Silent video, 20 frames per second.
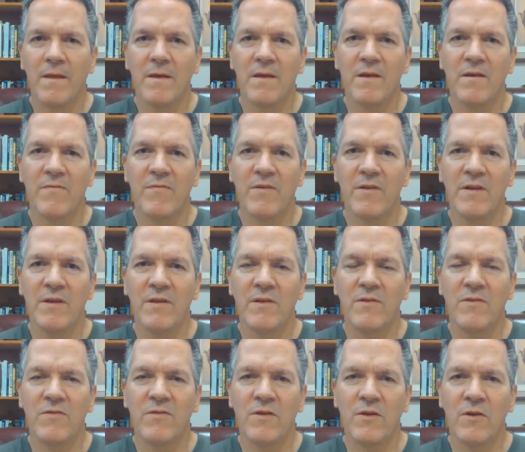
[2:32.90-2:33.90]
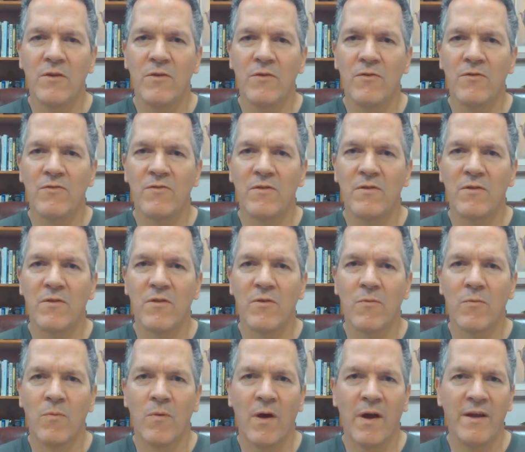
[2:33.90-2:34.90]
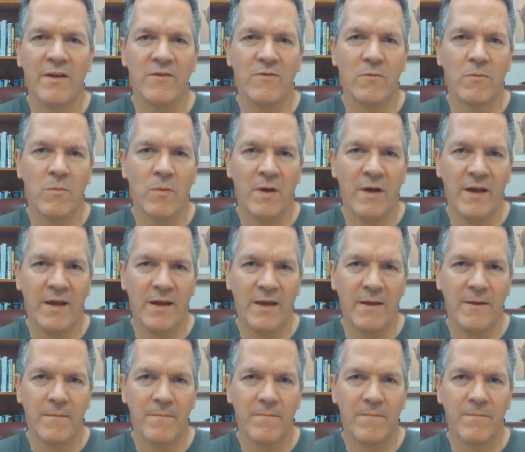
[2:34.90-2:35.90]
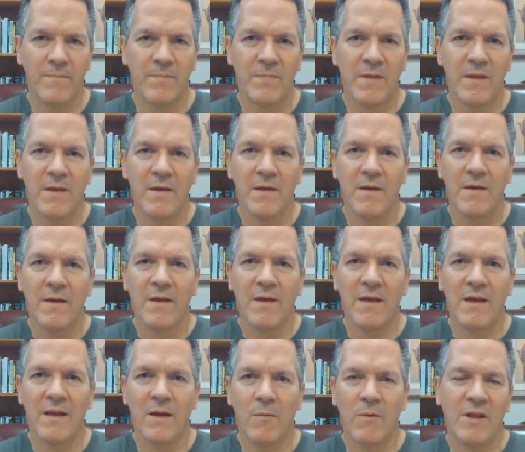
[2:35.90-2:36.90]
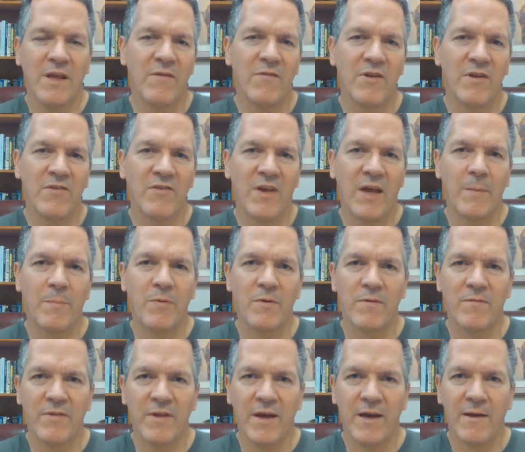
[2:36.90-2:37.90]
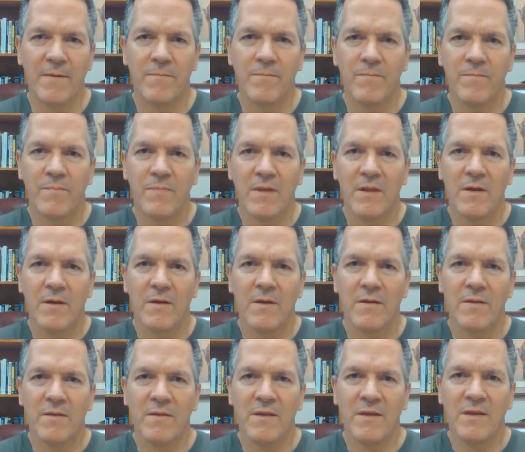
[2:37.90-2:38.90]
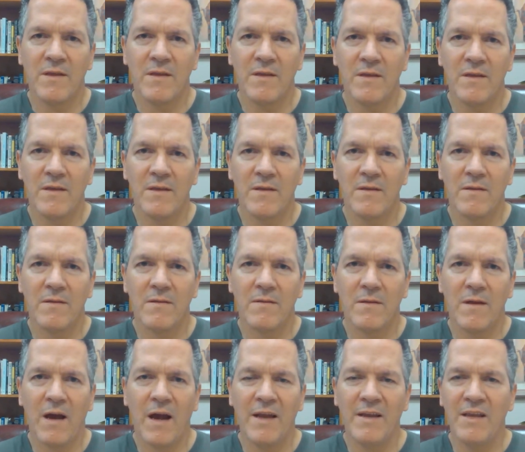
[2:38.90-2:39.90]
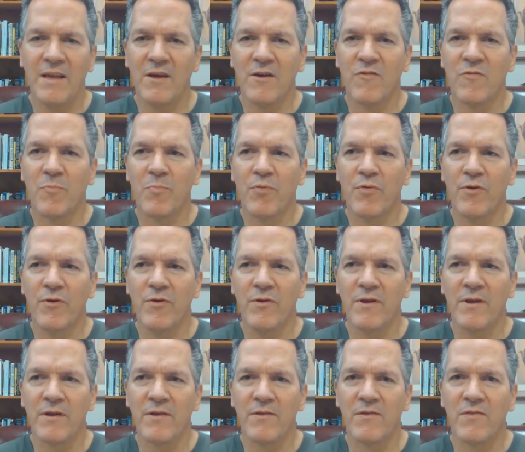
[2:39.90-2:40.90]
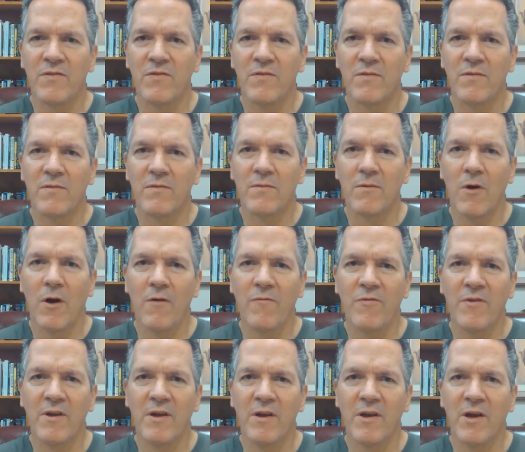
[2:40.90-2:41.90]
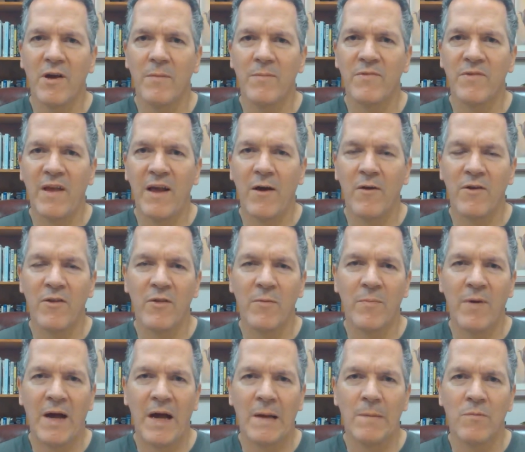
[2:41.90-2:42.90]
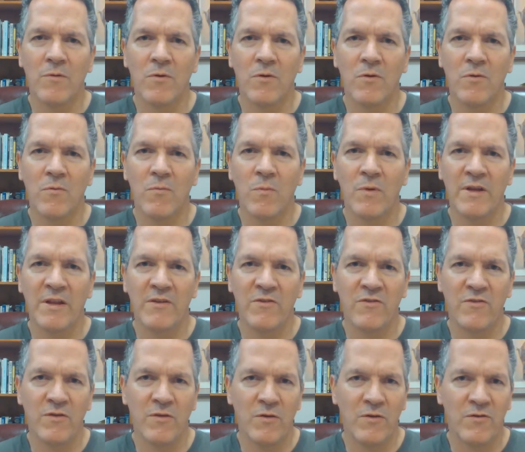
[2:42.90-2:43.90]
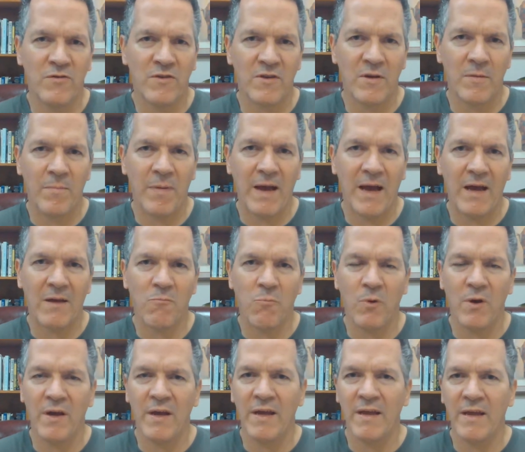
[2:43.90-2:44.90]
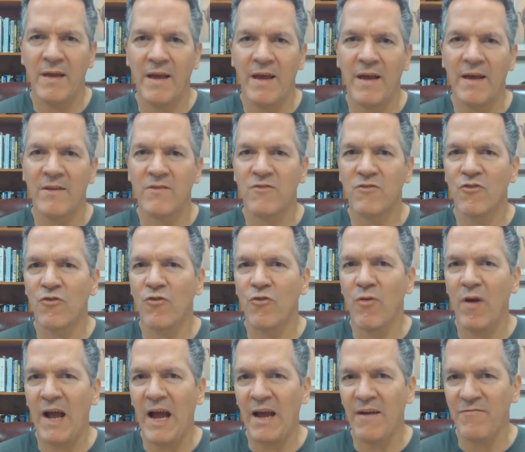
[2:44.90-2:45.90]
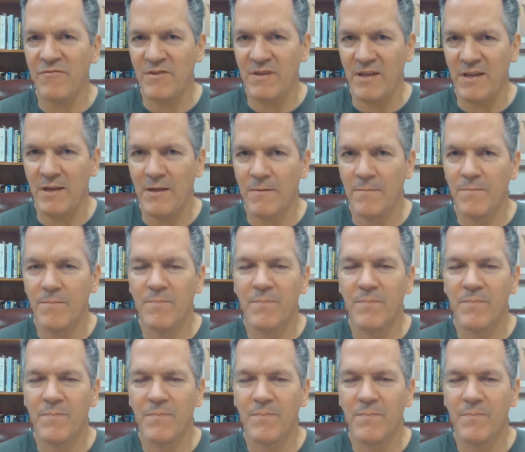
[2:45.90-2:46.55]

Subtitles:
if it is used the right way. And I want to give an example of that. The idea of prudence often comes out in the Bible when it's used in a bad way as crafty.